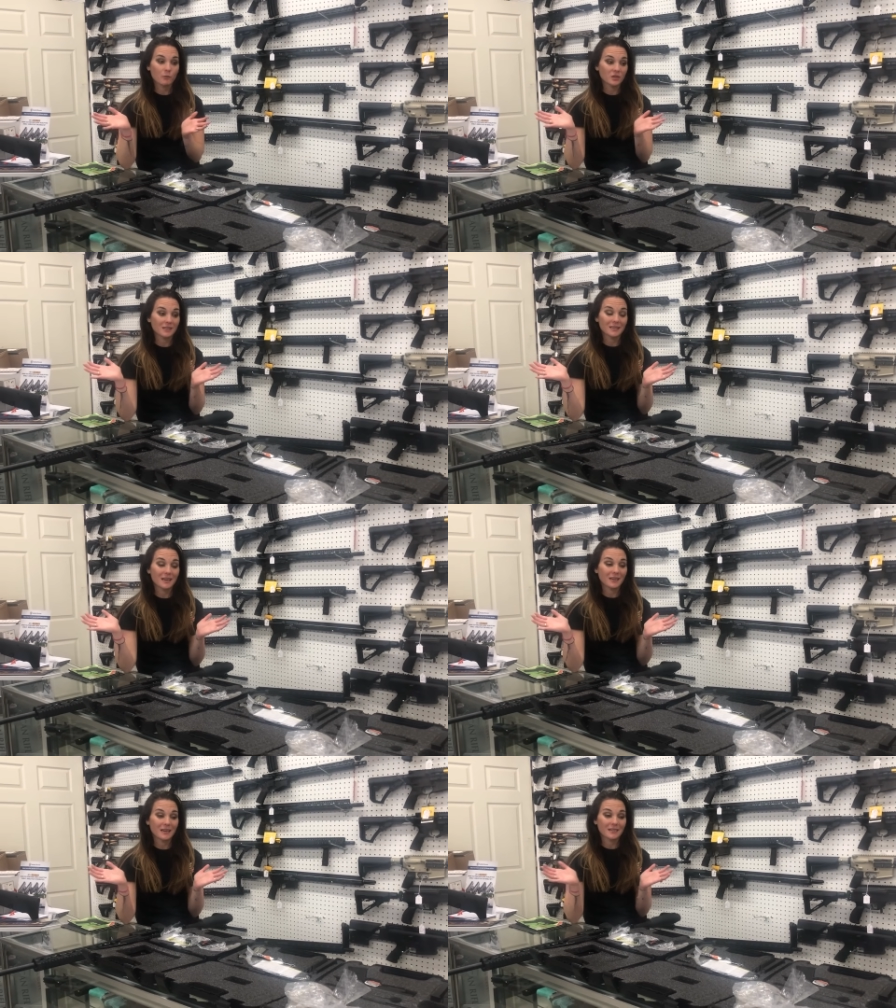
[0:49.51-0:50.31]
which is
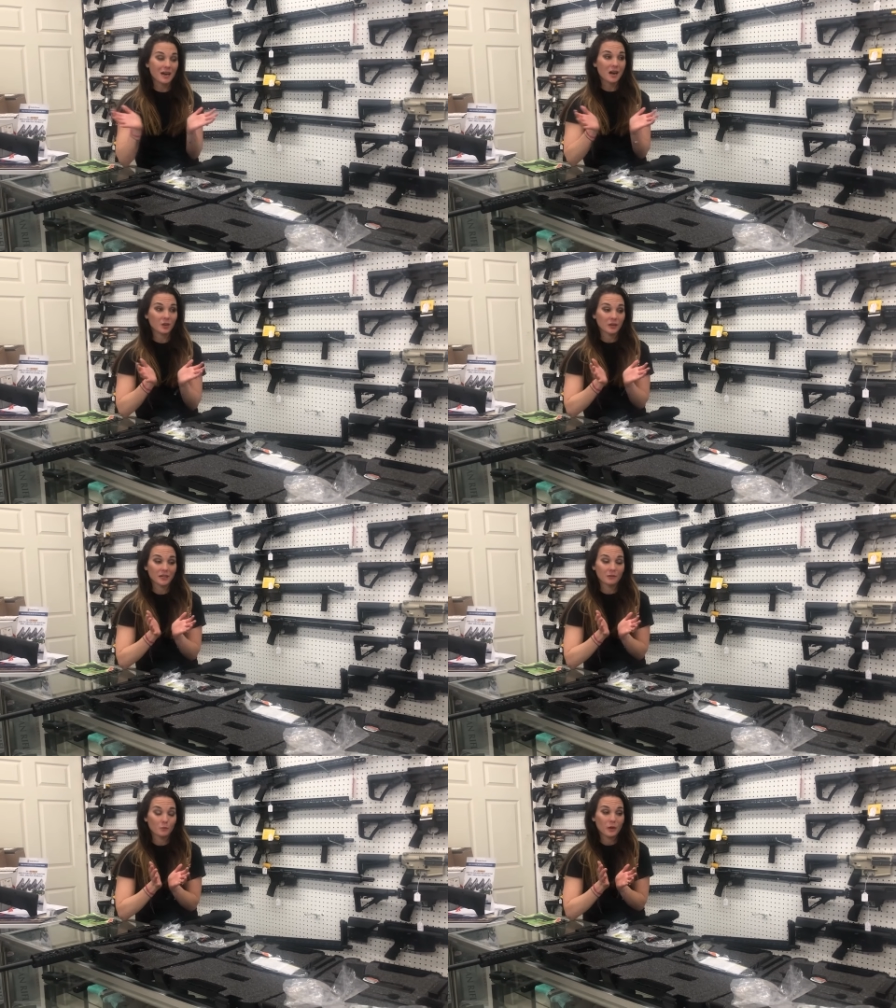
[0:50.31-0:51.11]

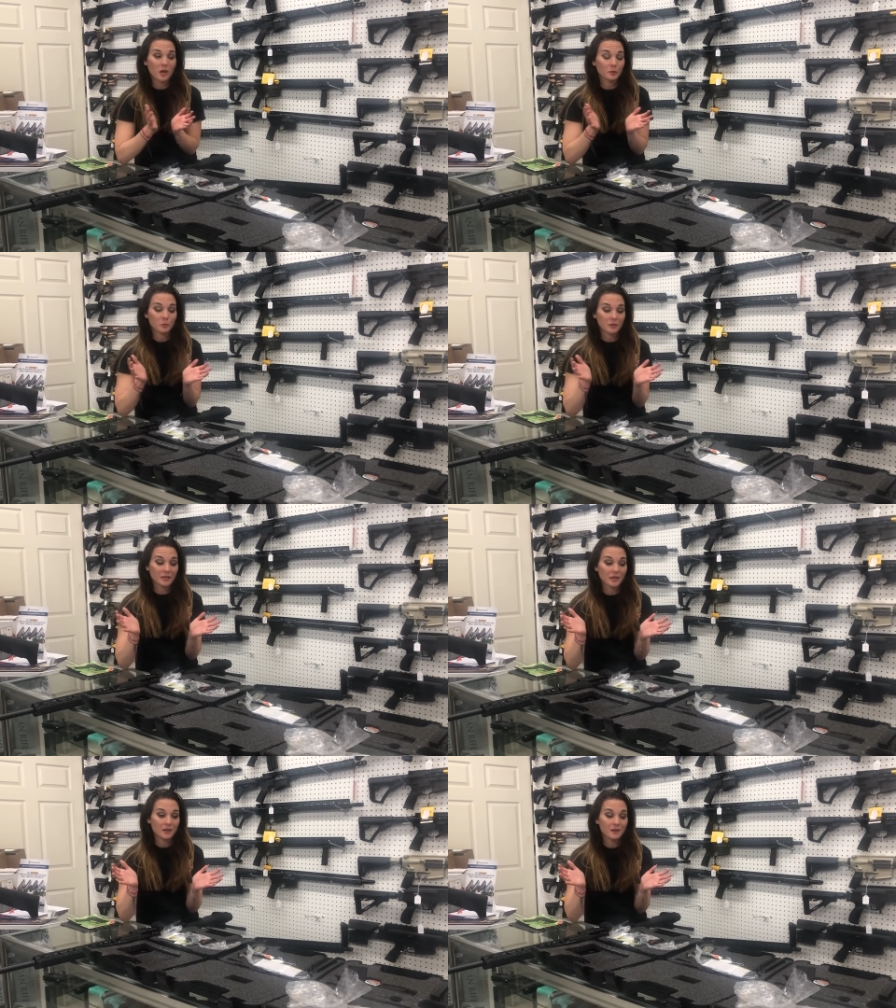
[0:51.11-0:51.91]
entirely
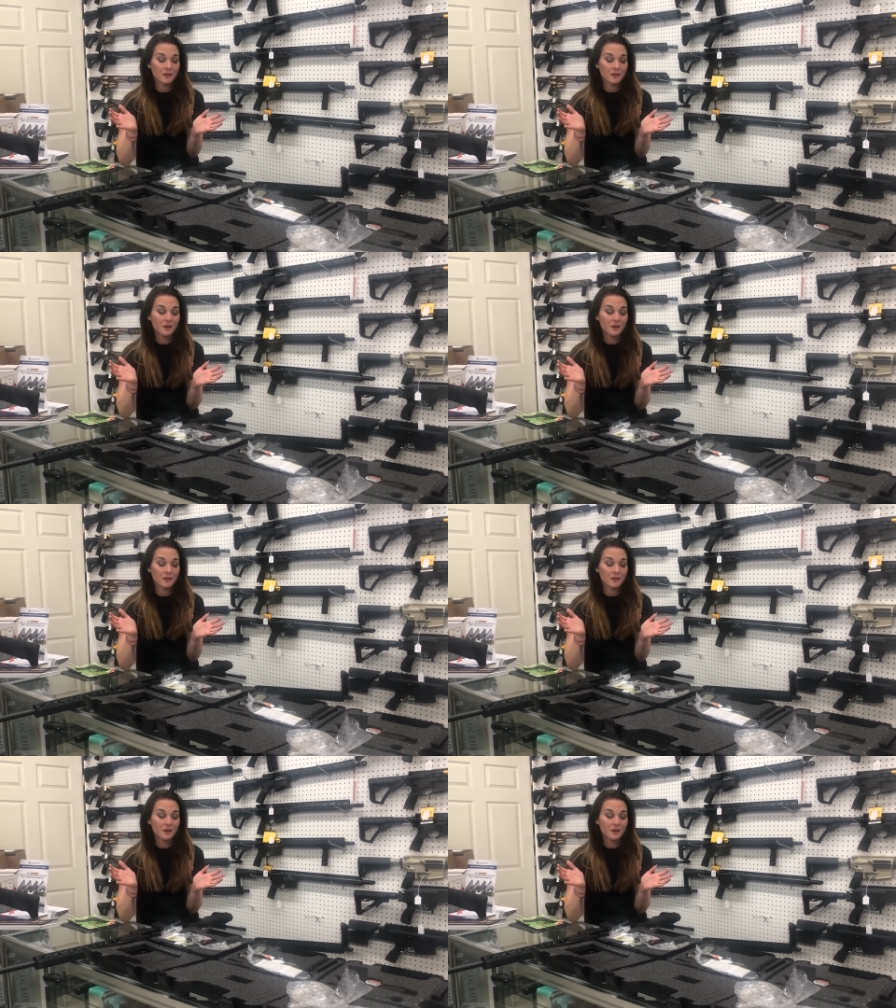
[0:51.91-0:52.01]
100%